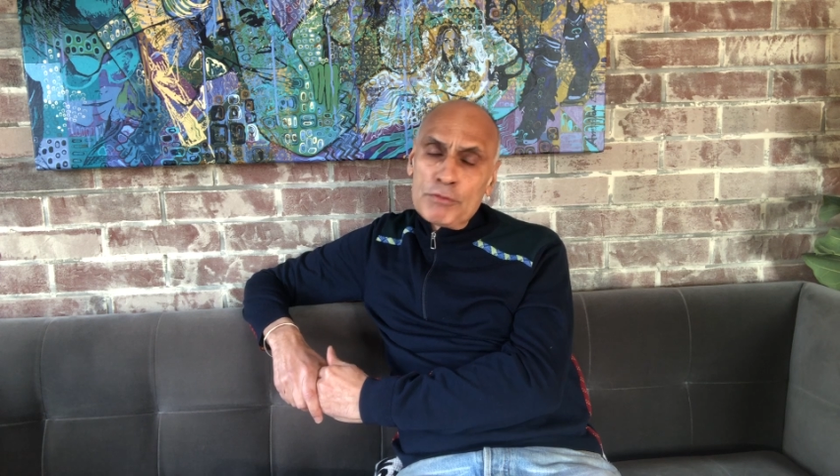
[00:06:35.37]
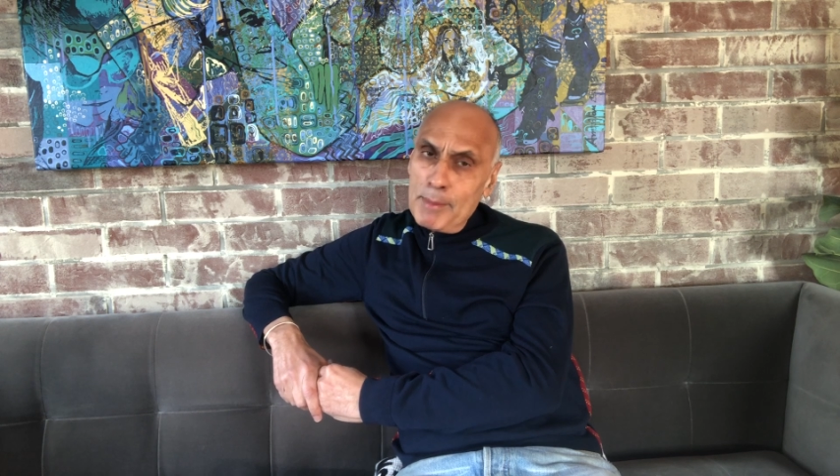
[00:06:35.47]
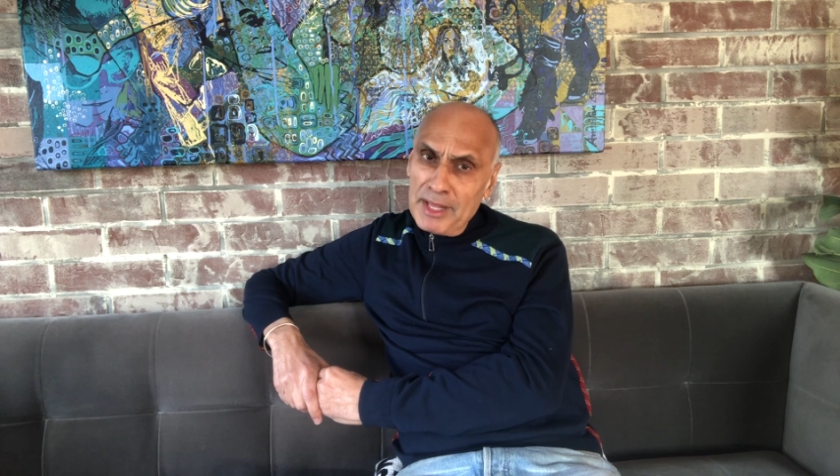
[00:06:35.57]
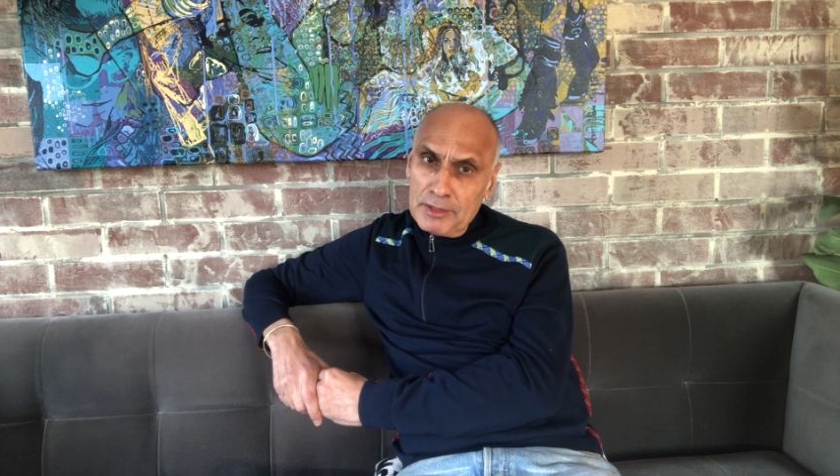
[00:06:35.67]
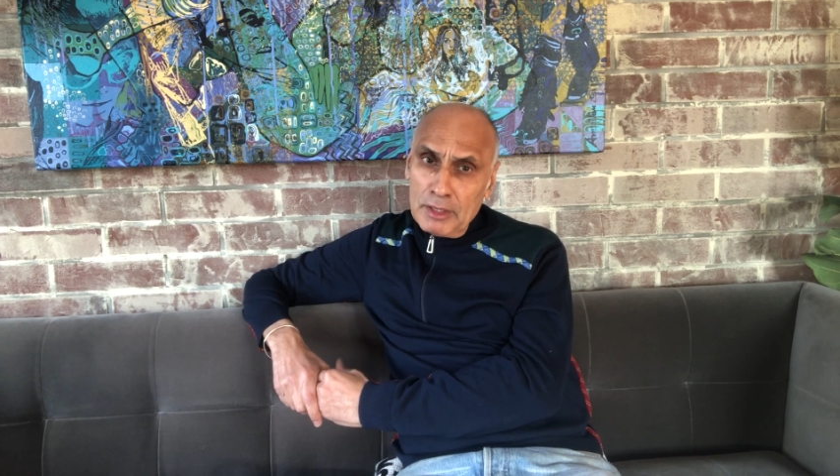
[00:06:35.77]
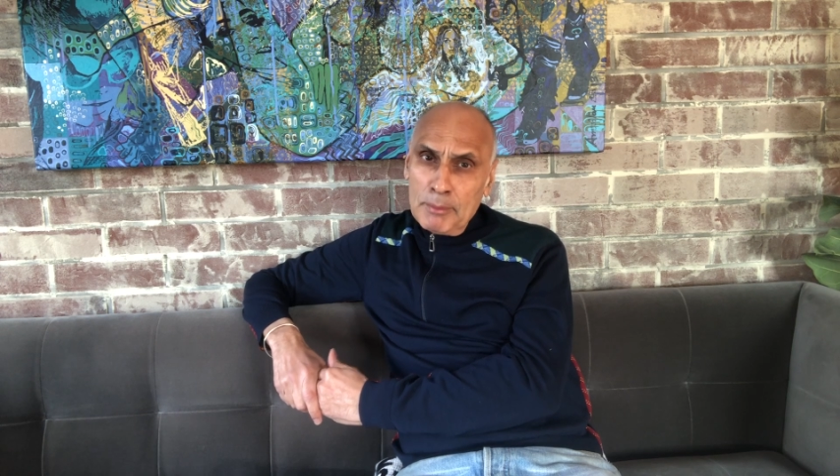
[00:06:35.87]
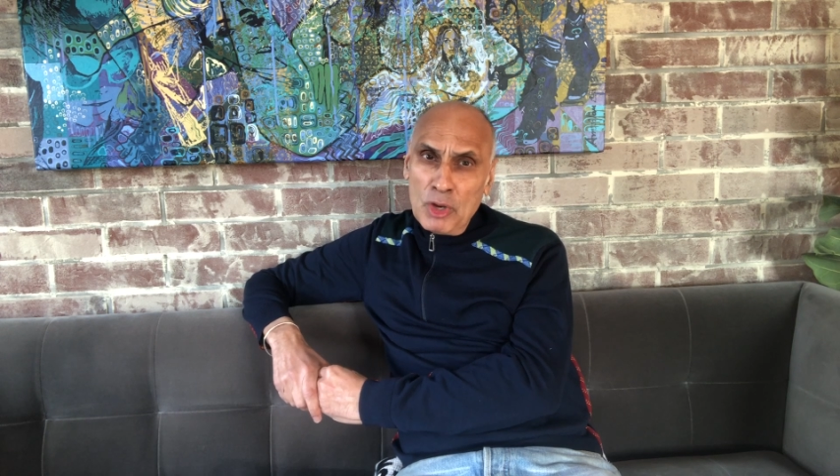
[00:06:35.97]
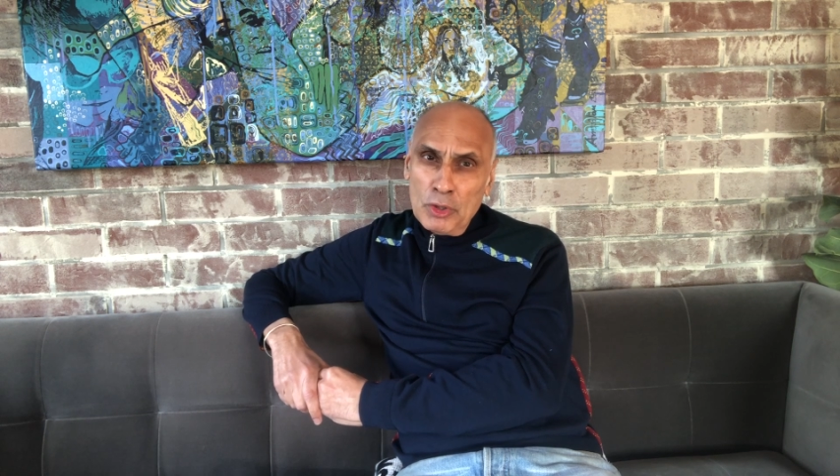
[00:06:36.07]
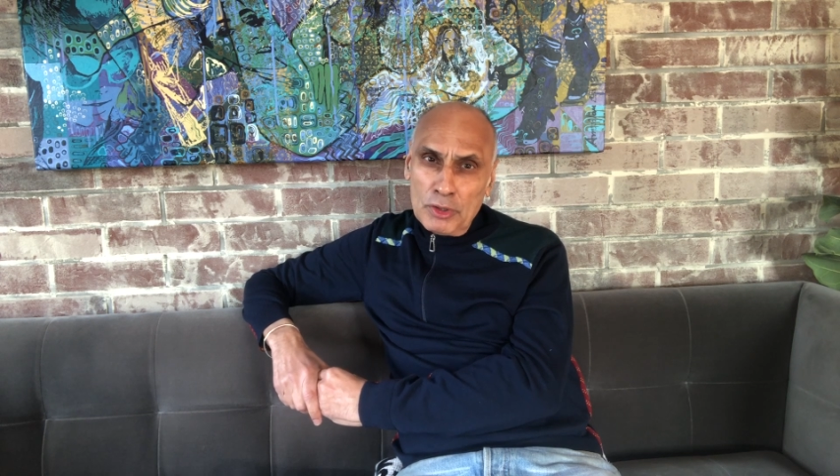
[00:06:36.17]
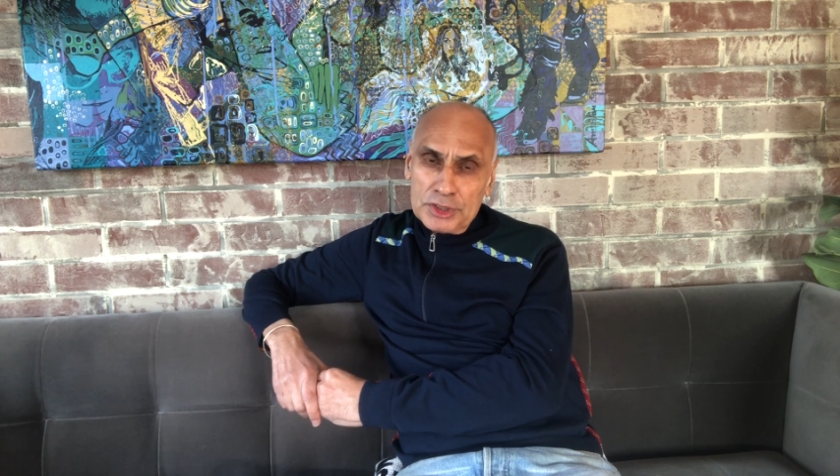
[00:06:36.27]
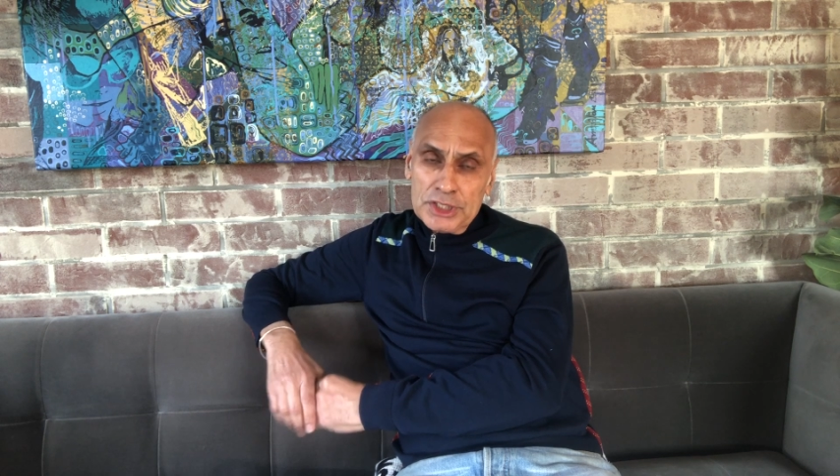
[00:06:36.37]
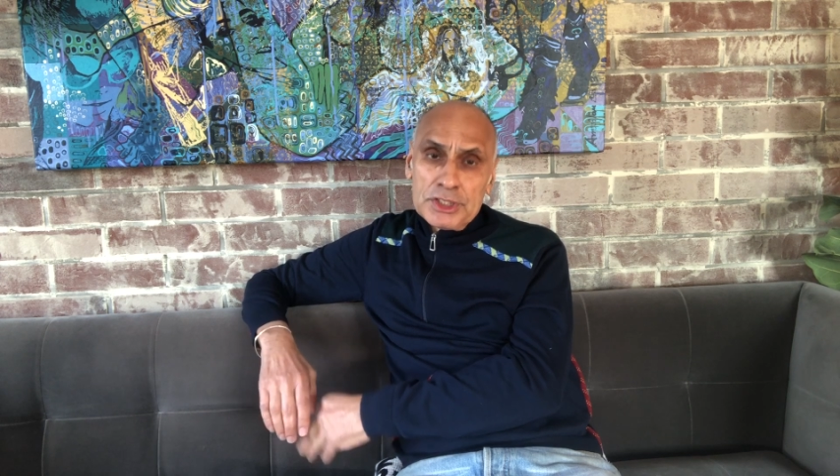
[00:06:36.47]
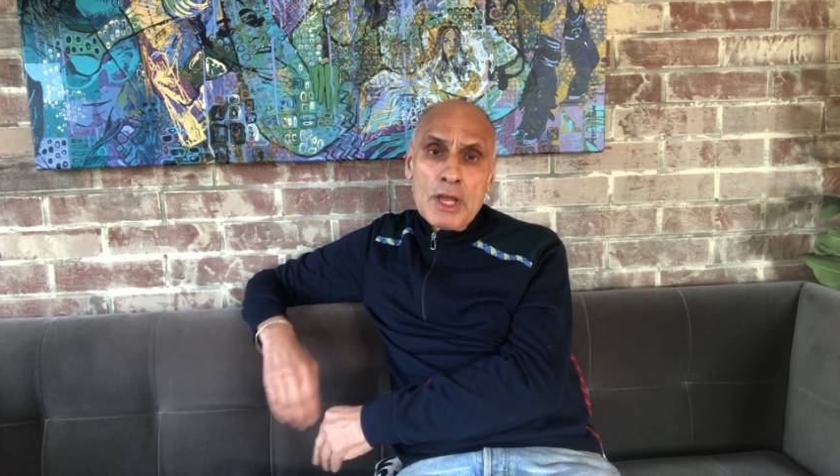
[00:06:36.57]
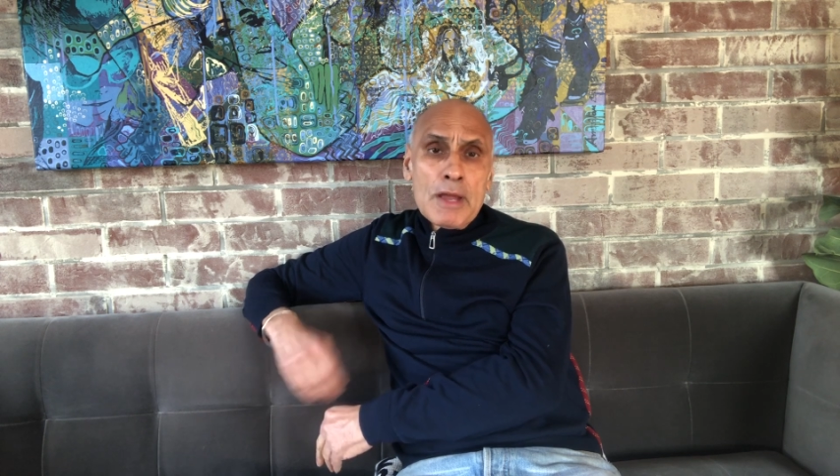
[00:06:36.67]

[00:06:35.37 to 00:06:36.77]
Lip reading: from ethnic minorities